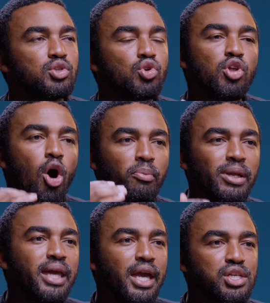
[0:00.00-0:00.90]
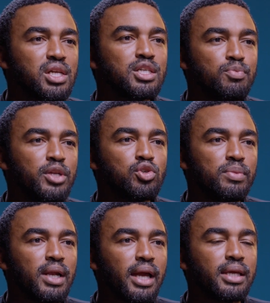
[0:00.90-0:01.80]
So the obligation is meant to
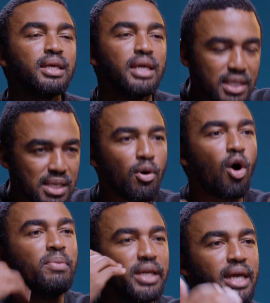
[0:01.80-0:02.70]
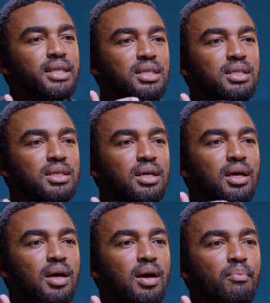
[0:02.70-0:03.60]
be like, yes, I'm obligated,
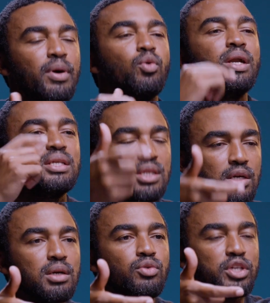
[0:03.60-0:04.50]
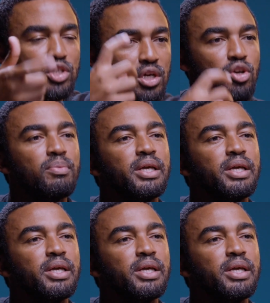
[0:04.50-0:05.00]
but what is the return